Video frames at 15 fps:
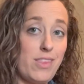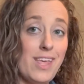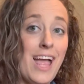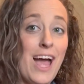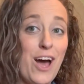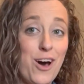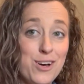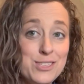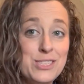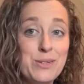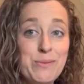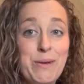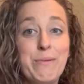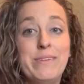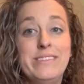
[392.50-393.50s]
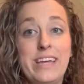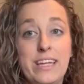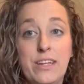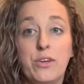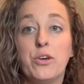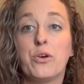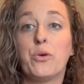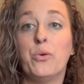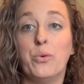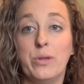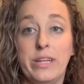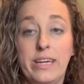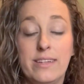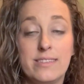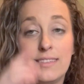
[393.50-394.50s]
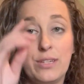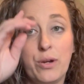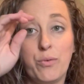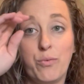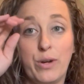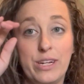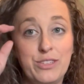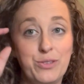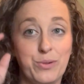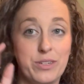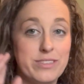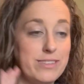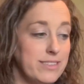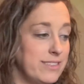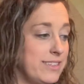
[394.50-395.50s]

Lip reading: I also went with Danika Cooley's resources.